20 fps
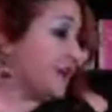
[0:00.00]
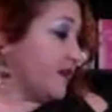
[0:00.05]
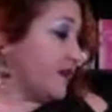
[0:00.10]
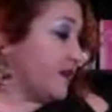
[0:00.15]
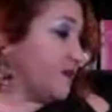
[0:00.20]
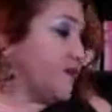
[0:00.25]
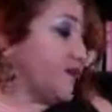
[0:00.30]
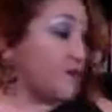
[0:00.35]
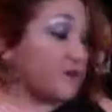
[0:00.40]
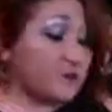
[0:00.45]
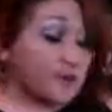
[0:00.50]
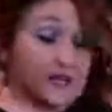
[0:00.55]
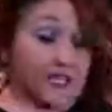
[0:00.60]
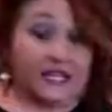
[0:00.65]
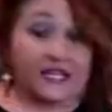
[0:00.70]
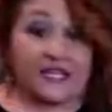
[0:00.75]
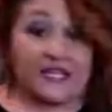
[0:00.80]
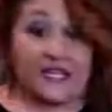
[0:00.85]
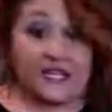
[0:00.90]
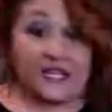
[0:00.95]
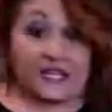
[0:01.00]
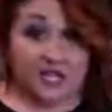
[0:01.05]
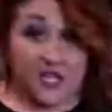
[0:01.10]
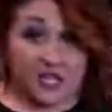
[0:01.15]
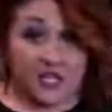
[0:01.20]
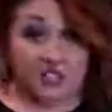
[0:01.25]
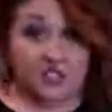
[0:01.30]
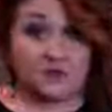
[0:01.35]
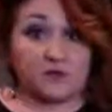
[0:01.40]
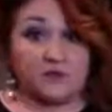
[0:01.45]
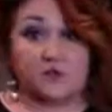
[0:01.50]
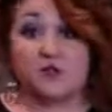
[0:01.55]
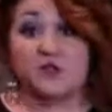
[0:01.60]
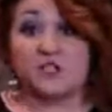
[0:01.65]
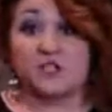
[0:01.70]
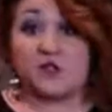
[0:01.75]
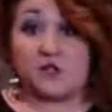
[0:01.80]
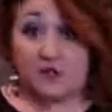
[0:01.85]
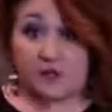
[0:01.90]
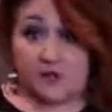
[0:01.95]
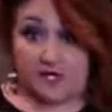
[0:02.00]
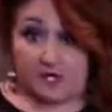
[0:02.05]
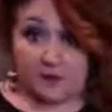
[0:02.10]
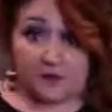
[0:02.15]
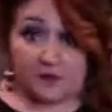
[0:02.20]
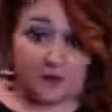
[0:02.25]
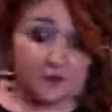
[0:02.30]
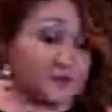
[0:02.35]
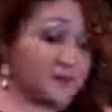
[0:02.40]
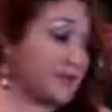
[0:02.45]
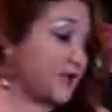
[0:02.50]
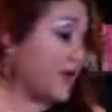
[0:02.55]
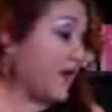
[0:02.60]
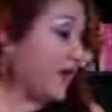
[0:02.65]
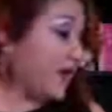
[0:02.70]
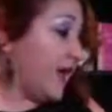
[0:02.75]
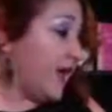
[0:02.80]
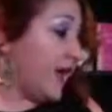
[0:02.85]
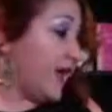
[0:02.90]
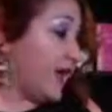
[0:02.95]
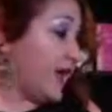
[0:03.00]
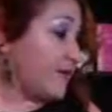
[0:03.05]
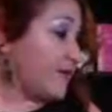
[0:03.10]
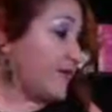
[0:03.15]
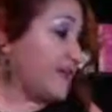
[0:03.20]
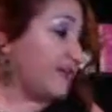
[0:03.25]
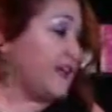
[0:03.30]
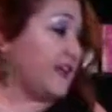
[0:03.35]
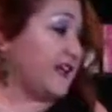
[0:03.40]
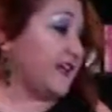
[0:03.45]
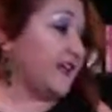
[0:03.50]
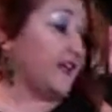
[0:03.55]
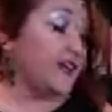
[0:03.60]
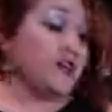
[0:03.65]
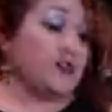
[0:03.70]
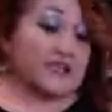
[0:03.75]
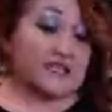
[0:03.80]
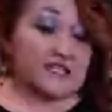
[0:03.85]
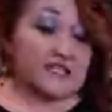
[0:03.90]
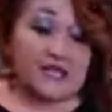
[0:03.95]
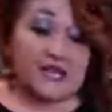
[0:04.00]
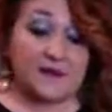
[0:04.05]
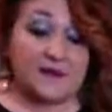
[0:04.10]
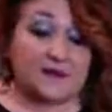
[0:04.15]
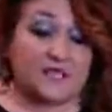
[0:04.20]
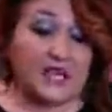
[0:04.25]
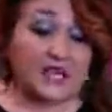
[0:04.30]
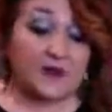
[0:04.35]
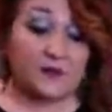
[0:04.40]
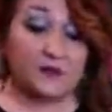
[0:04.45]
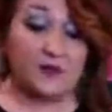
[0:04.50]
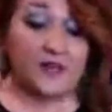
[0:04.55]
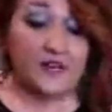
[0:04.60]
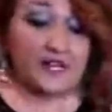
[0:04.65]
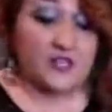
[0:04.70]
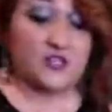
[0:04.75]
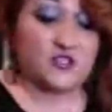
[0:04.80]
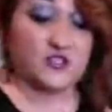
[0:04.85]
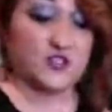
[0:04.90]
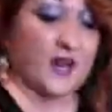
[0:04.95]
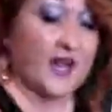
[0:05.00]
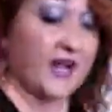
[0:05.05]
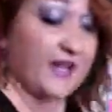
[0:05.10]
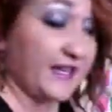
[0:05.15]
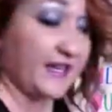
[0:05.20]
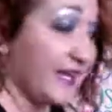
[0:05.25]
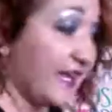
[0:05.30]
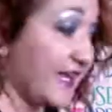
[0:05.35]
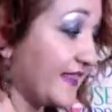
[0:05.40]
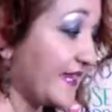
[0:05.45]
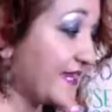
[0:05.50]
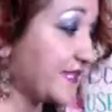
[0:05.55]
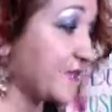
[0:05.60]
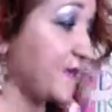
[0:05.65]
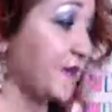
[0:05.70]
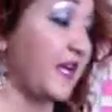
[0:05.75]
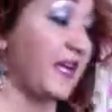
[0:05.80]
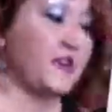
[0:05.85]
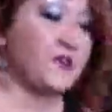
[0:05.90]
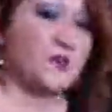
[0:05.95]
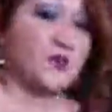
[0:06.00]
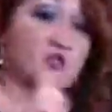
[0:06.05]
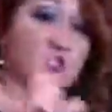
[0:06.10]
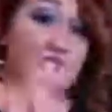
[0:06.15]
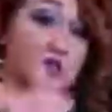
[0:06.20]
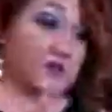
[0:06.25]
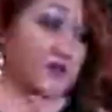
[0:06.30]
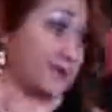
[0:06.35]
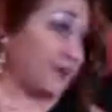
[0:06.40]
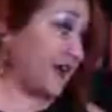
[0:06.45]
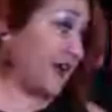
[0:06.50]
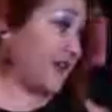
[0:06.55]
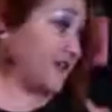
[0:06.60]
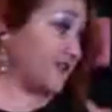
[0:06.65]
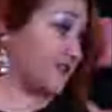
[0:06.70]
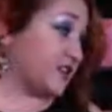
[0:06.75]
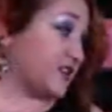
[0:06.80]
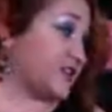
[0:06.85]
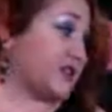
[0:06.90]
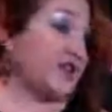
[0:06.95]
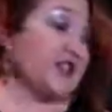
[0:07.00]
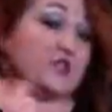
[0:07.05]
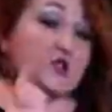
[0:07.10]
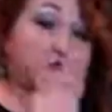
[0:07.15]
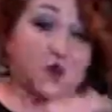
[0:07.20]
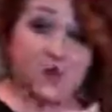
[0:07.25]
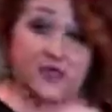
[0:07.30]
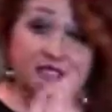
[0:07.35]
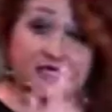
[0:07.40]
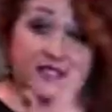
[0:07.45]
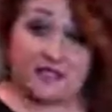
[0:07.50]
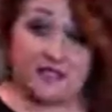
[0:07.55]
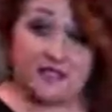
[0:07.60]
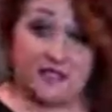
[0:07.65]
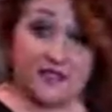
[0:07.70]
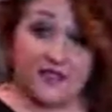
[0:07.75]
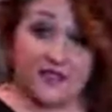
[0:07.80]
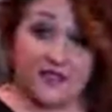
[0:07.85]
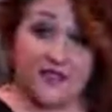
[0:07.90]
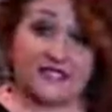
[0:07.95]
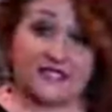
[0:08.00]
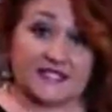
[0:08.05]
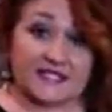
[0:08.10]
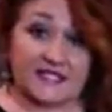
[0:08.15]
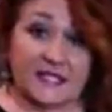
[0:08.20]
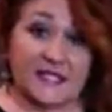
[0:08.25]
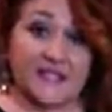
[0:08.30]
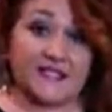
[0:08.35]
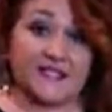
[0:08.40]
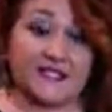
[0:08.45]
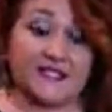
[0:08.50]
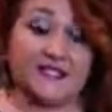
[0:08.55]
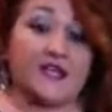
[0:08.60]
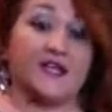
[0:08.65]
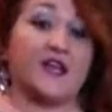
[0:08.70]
Movement, again, touch and movement to a minimum. And then a lot of times I will air dry, and that's when I will show them how to like twist and let that set,